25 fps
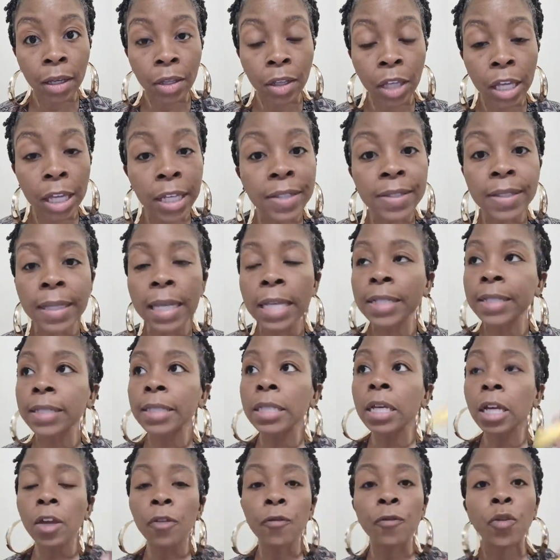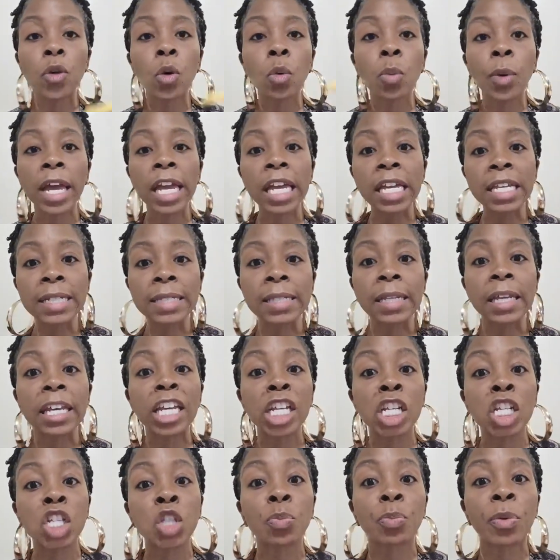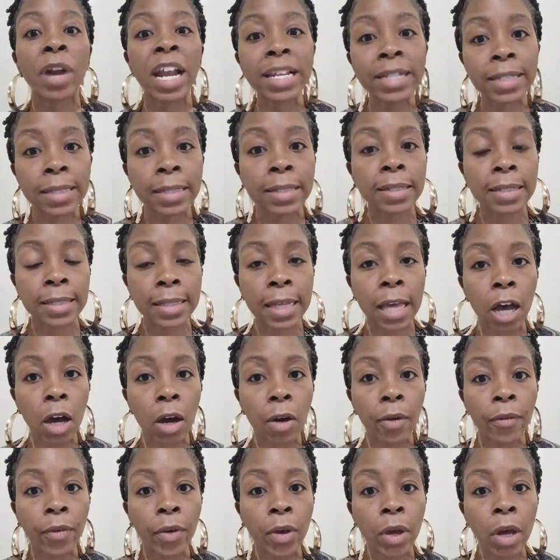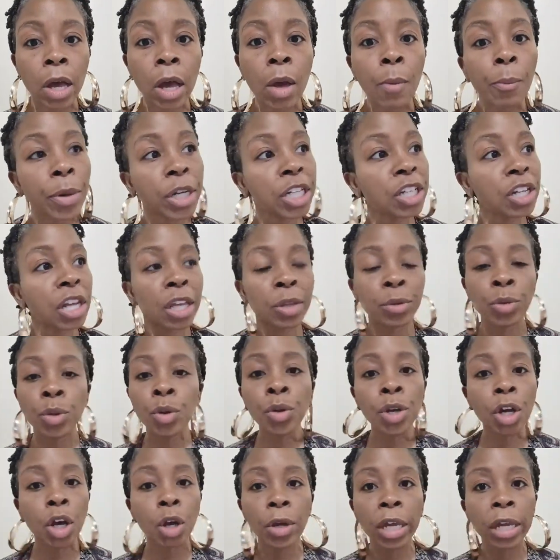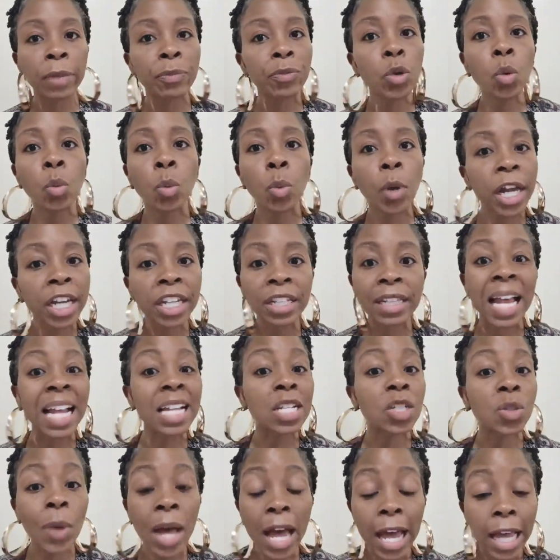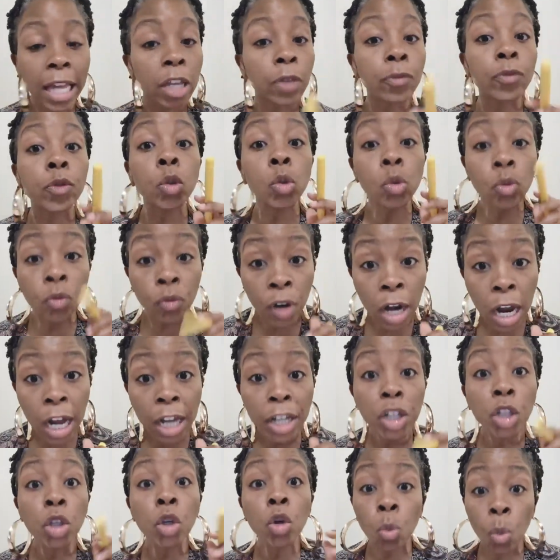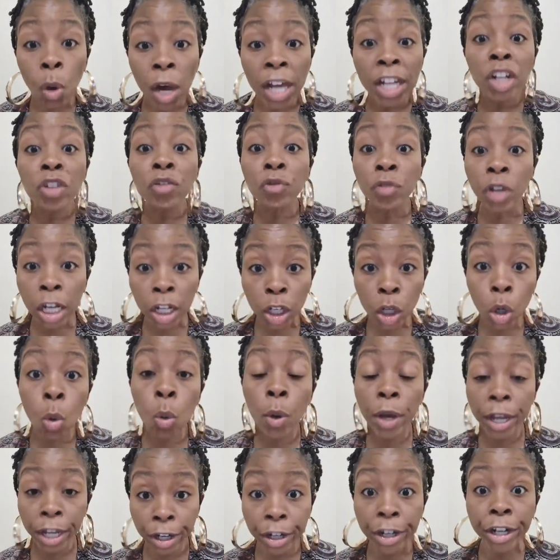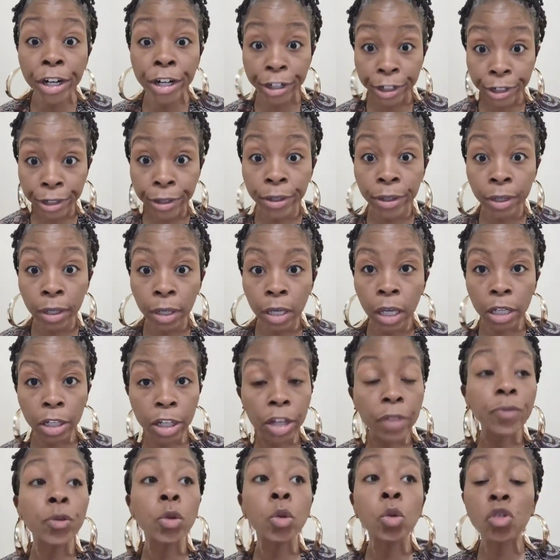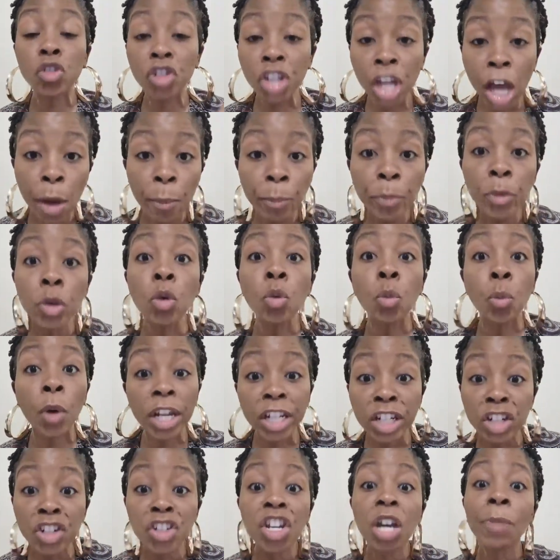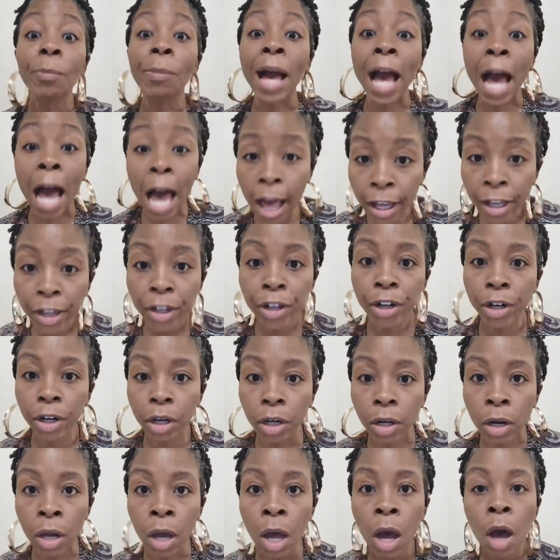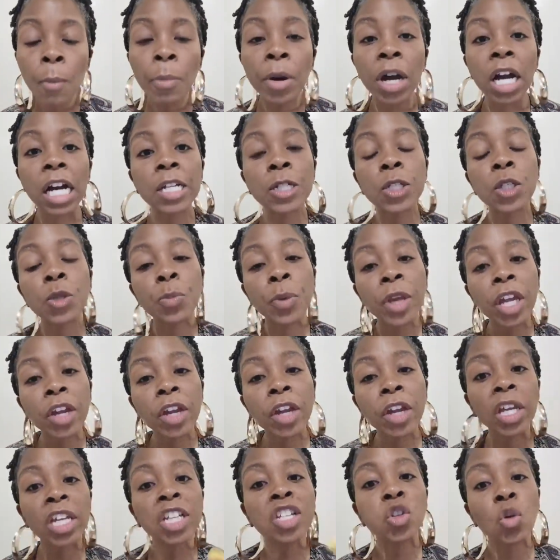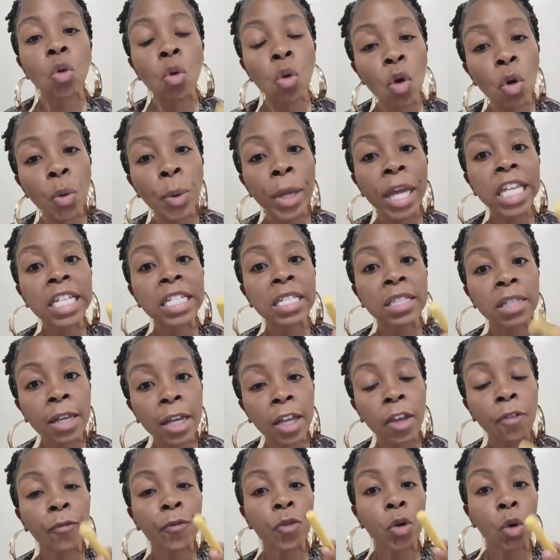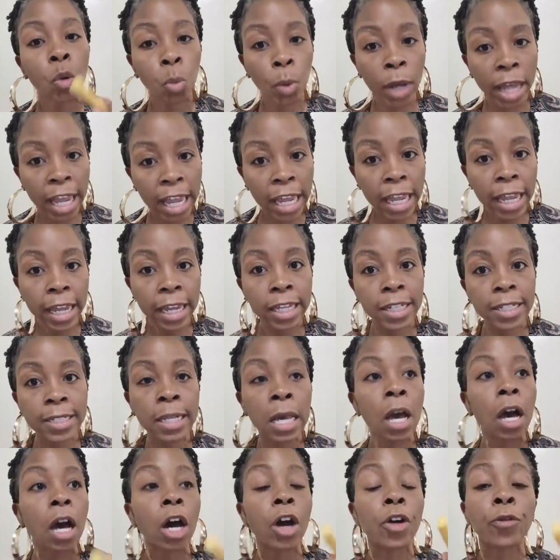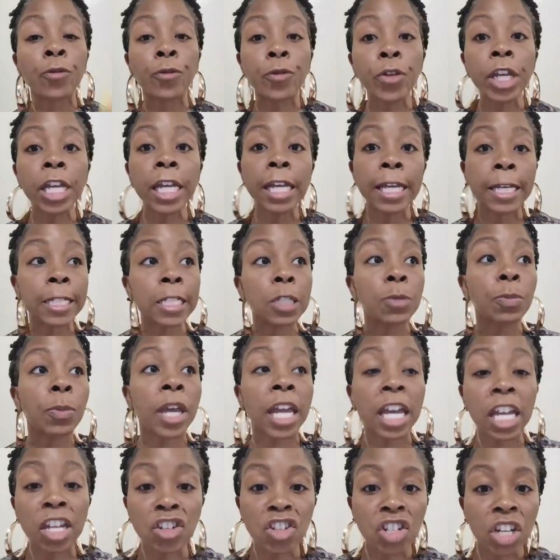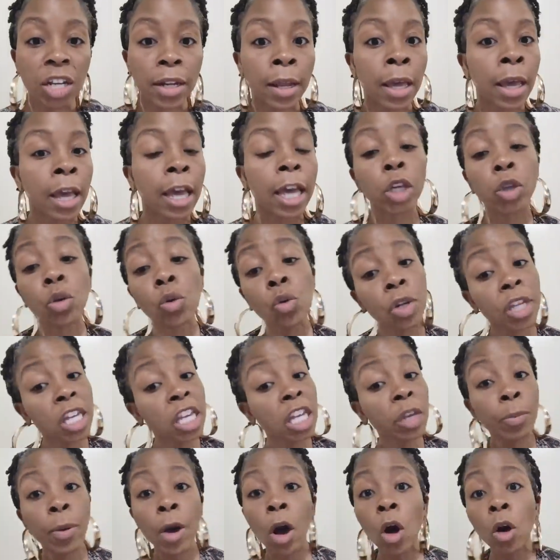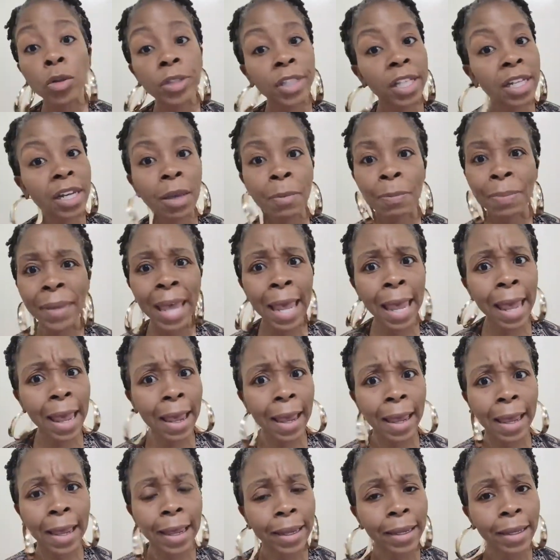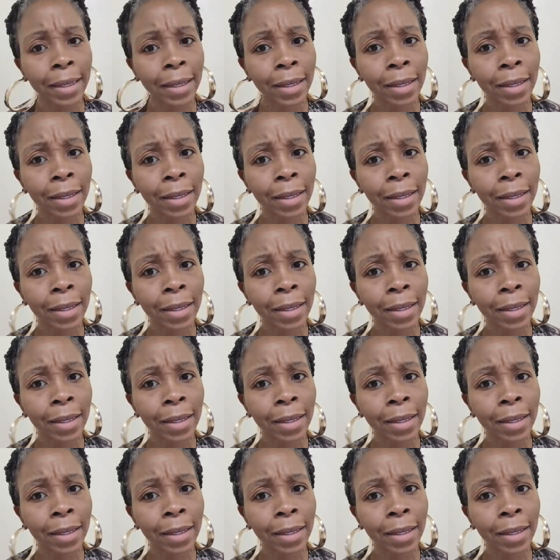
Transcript: It's, it's looking for ways to express itself. But if you know, if you want, that's why if you run, you want to run quicker. If you jump, you want to jump higher because spirit is always looking for ways of free expansion and you keep holding it back.